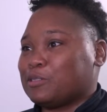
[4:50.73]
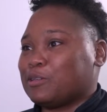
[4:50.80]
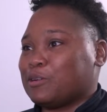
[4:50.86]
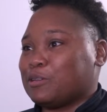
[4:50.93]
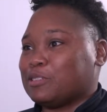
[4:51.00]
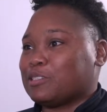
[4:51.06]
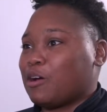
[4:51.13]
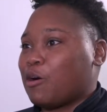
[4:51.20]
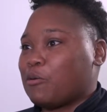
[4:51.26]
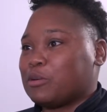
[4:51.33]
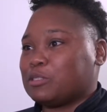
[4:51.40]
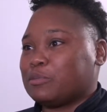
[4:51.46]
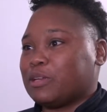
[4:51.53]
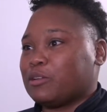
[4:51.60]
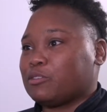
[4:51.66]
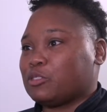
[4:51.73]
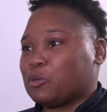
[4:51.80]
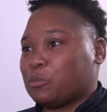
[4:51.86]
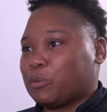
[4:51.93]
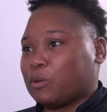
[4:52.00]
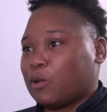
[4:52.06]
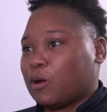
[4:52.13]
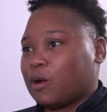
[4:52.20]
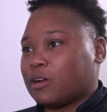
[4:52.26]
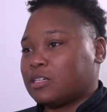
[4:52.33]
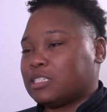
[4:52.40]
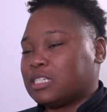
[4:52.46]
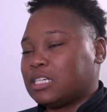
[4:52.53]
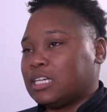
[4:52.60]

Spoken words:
So he's always been super large.